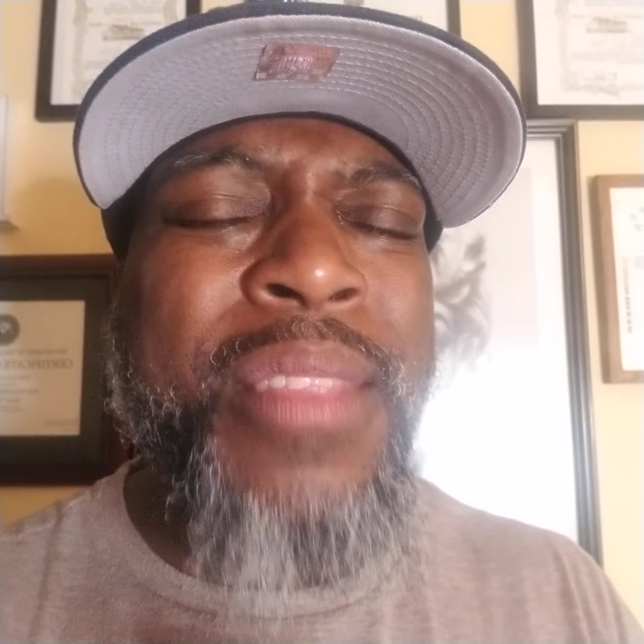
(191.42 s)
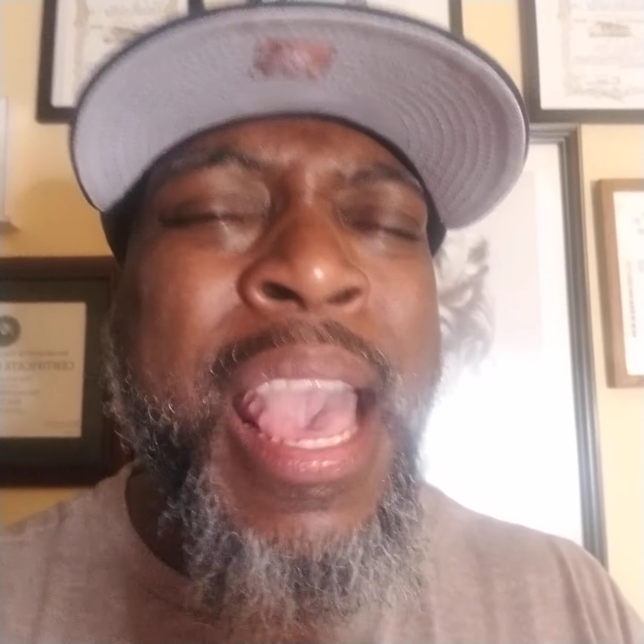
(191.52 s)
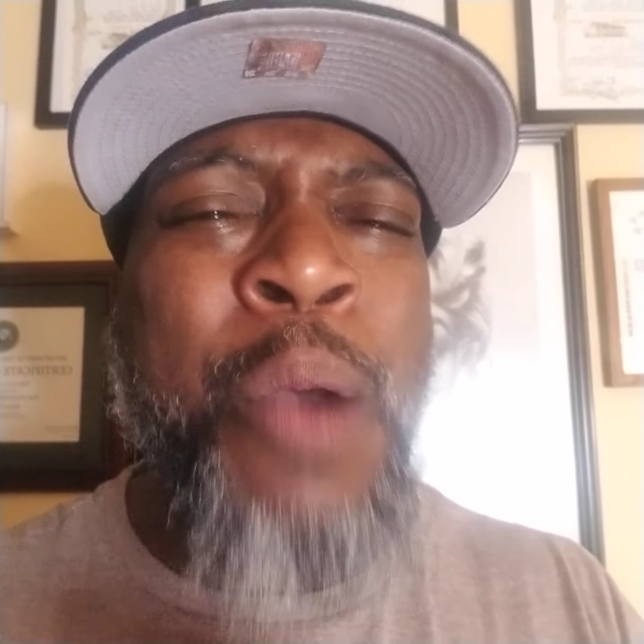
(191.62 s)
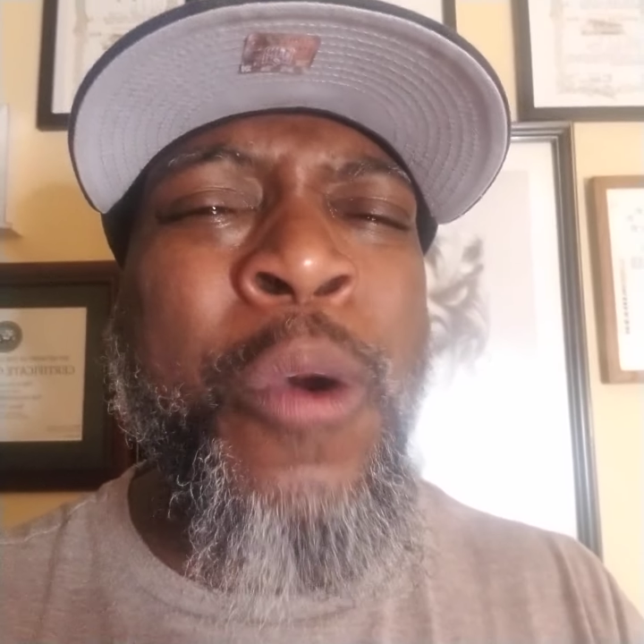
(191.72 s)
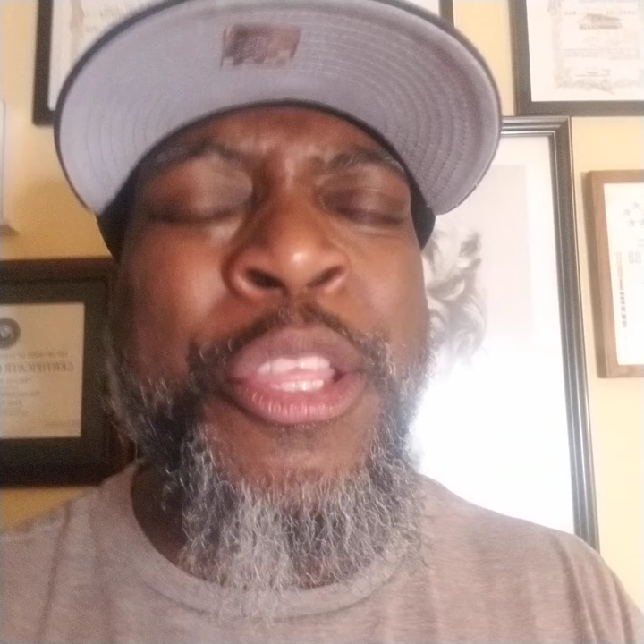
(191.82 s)

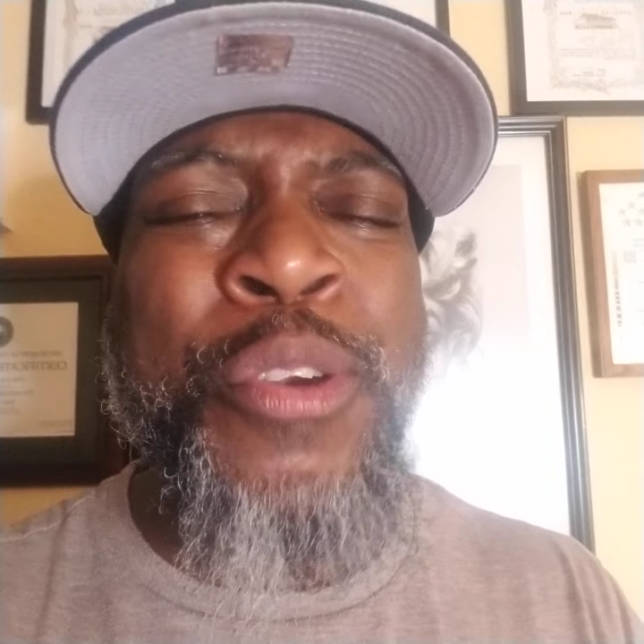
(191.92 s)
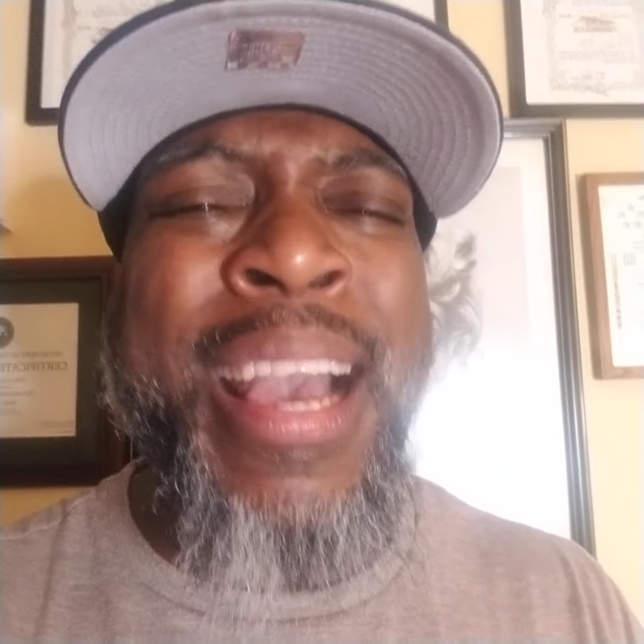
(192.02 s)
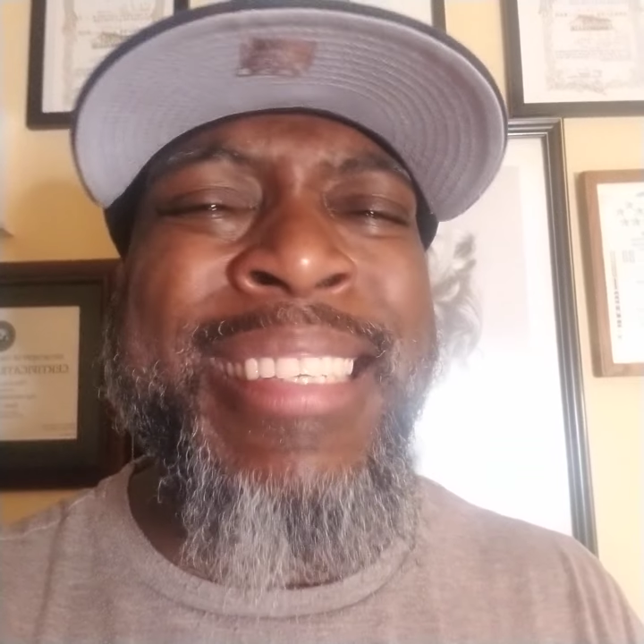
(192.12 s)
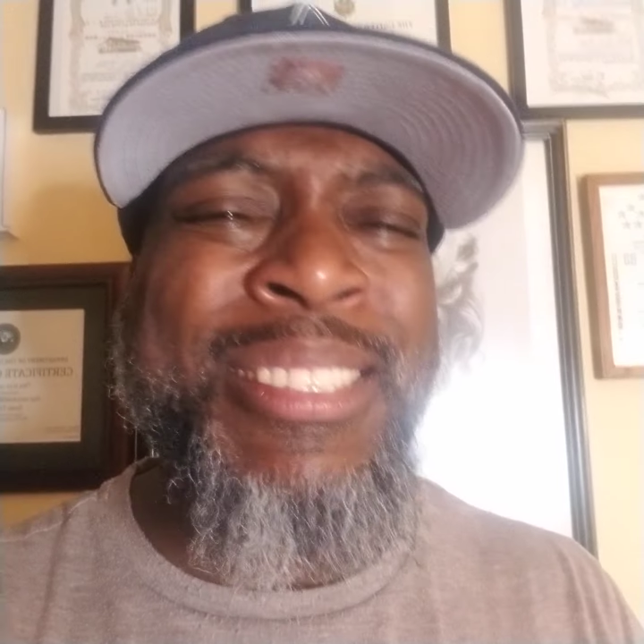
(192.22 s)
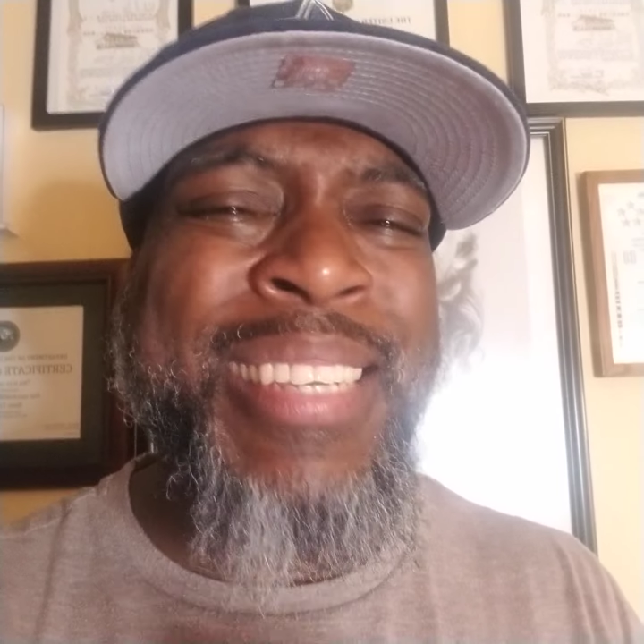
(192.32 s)
I want you
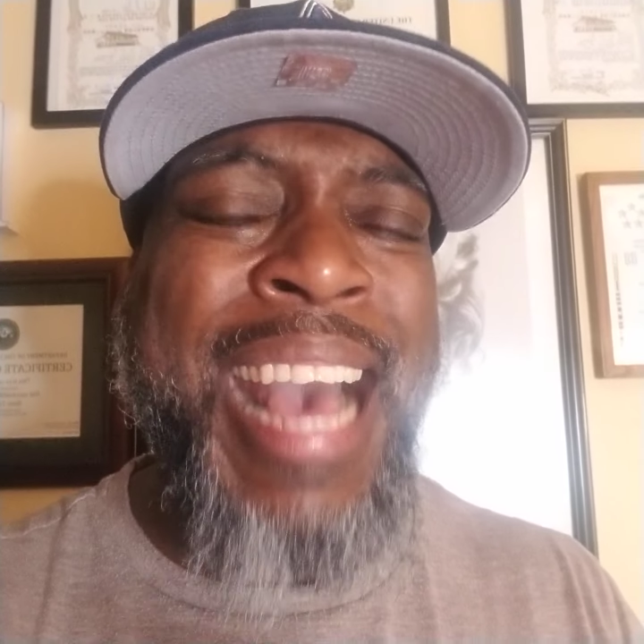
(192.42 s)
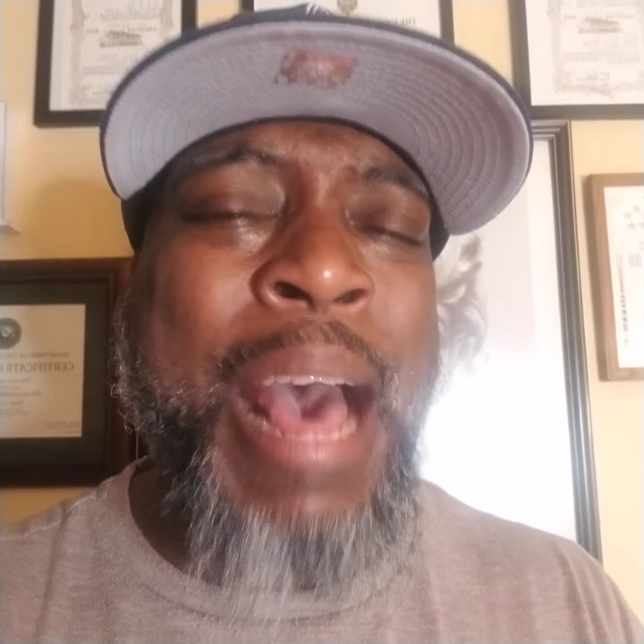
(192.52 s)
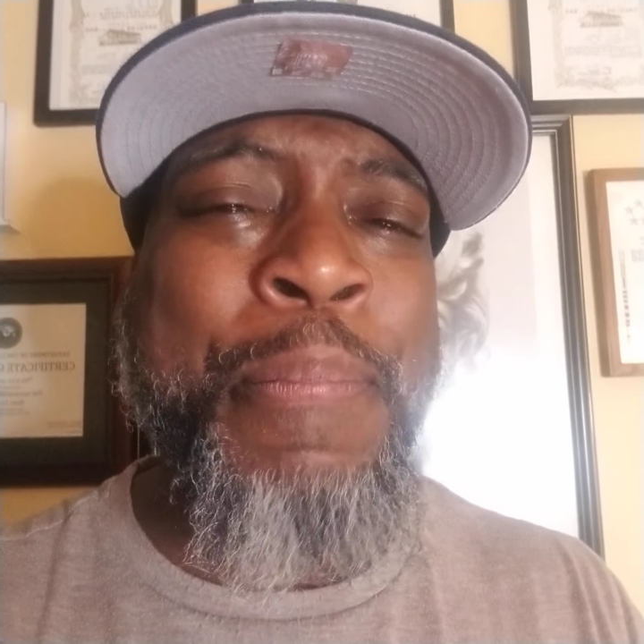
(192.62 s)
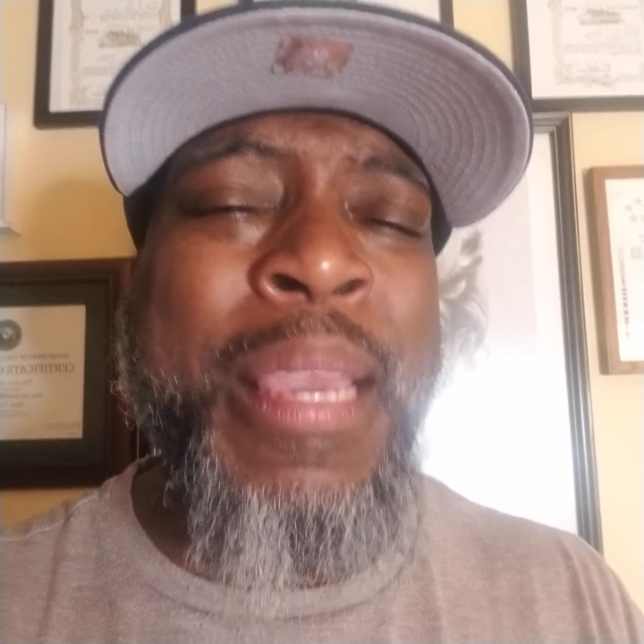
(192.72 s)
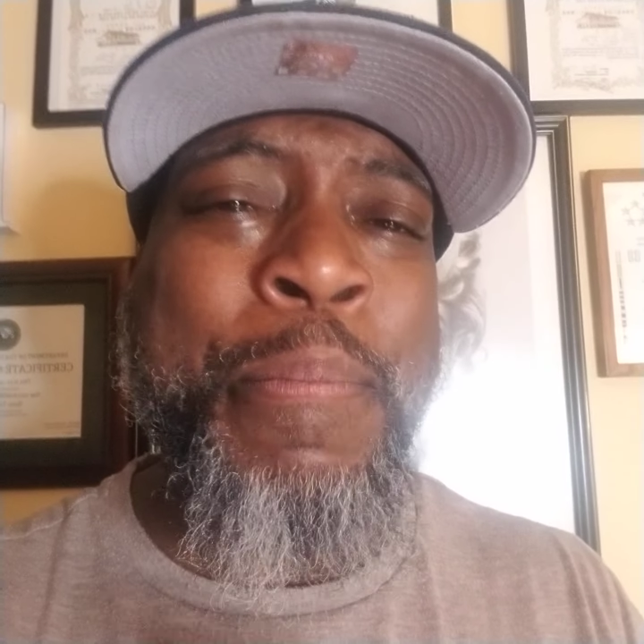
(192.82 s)
guys to
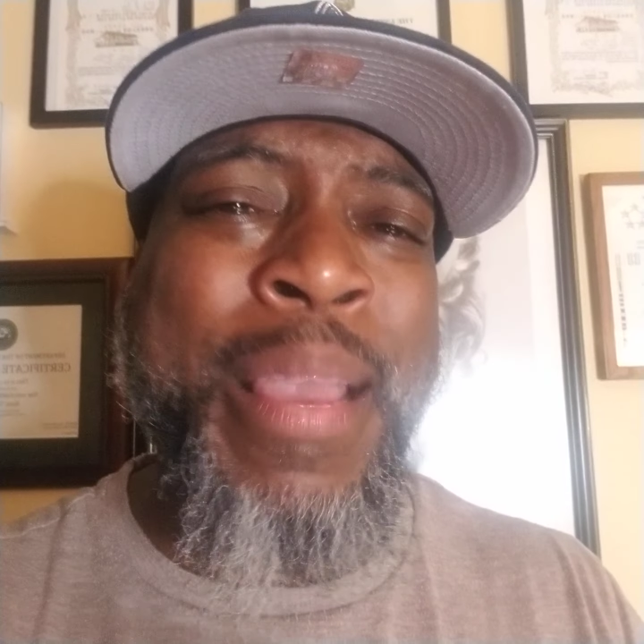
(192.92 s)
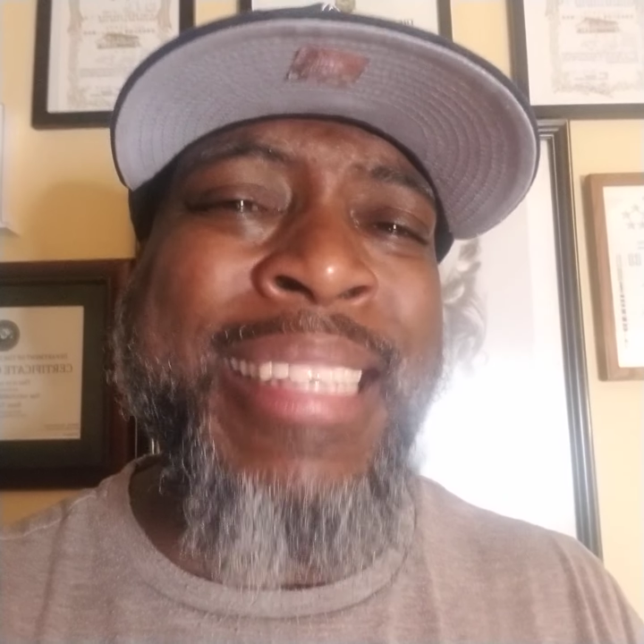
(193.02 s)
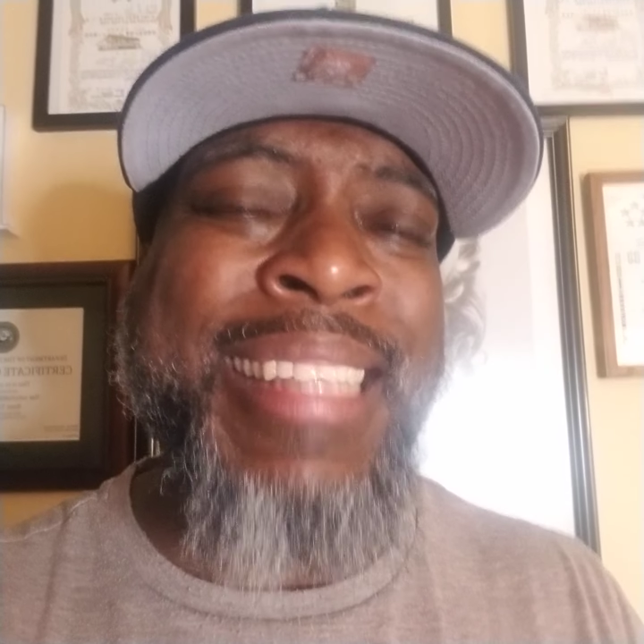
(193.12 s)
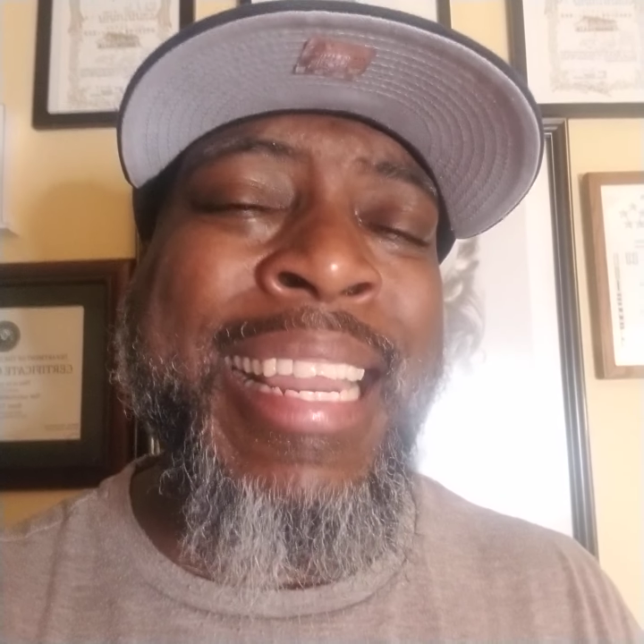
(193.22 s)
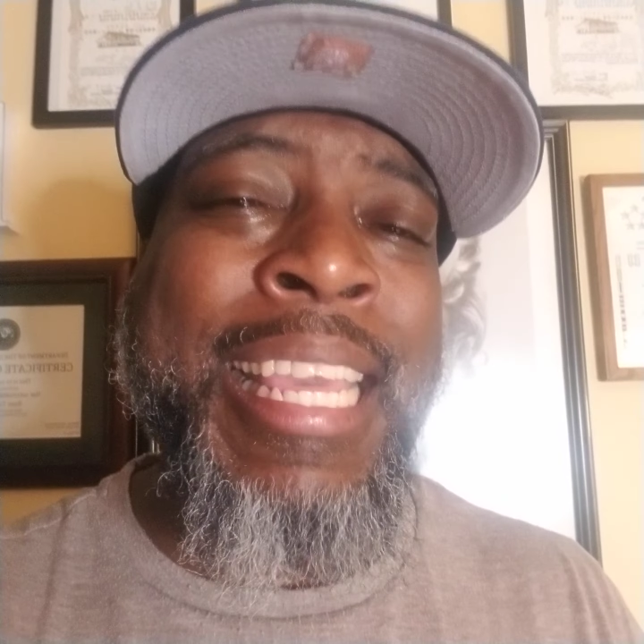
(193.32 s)
copy and
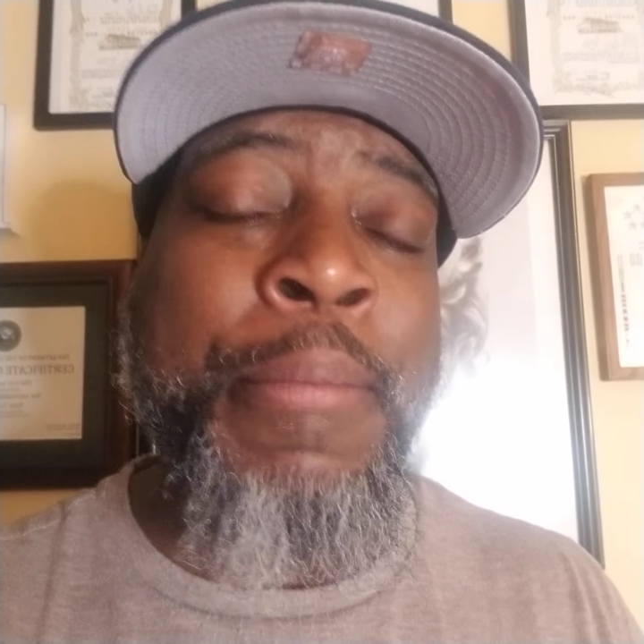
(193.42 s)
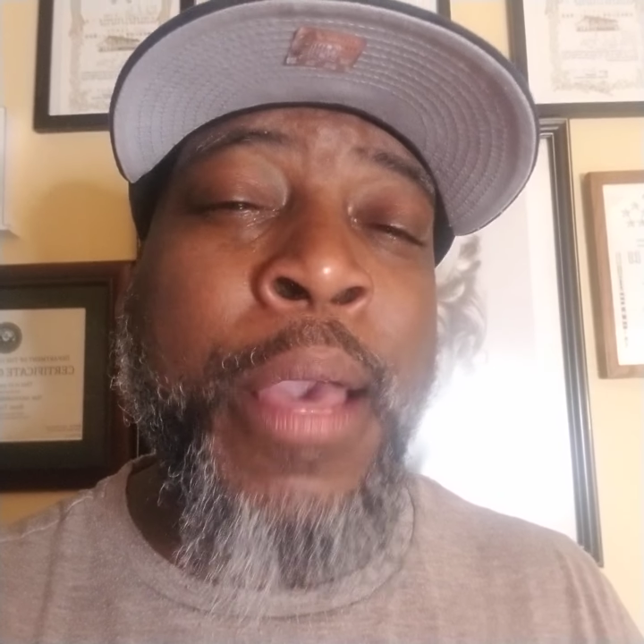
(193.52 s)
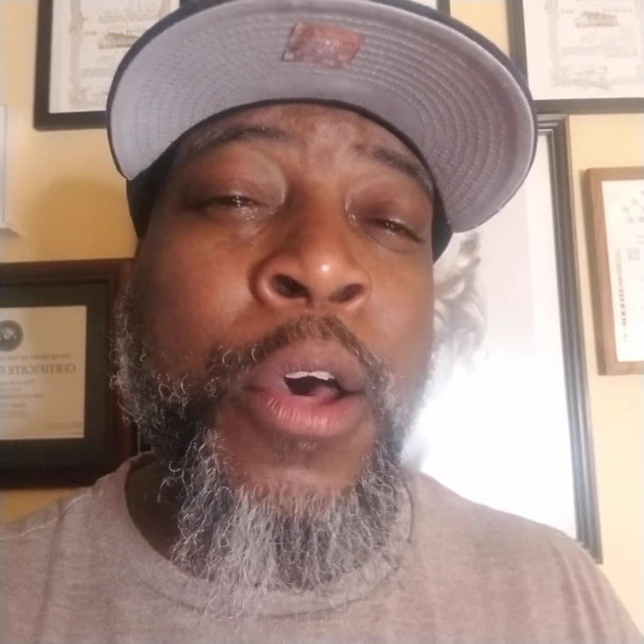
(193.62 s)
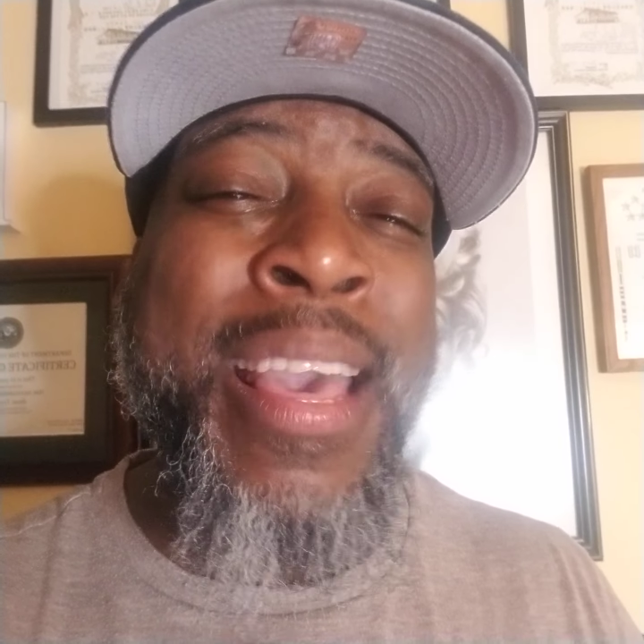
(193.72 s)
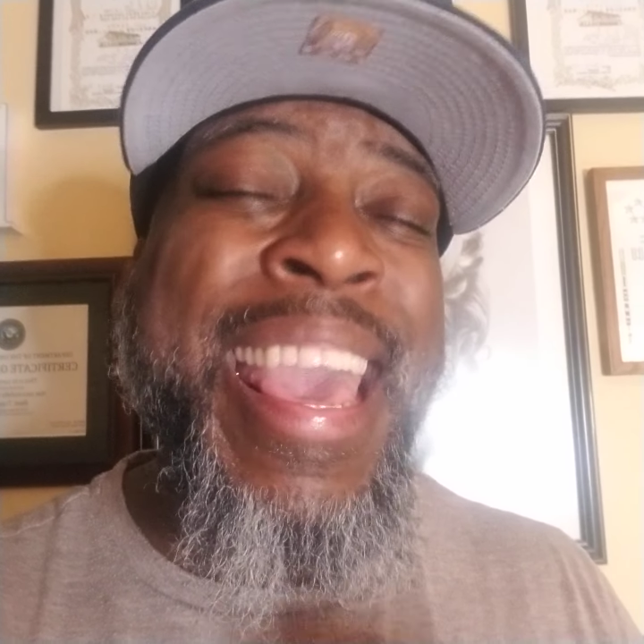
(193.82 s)
paste that
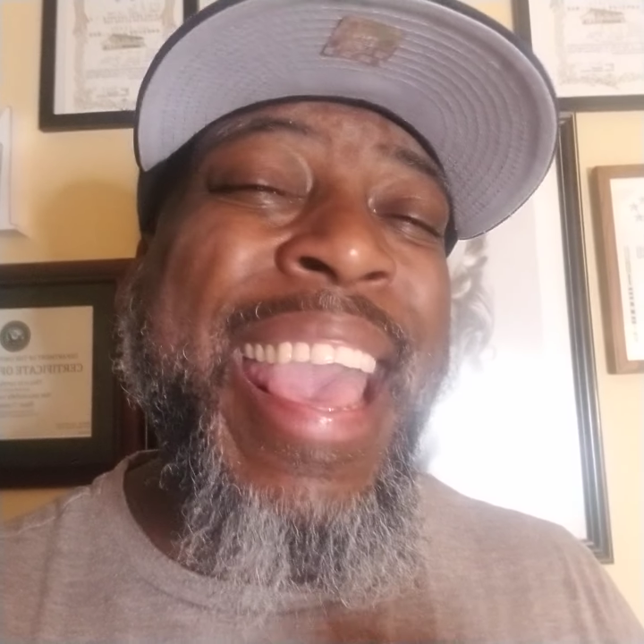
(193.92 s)
email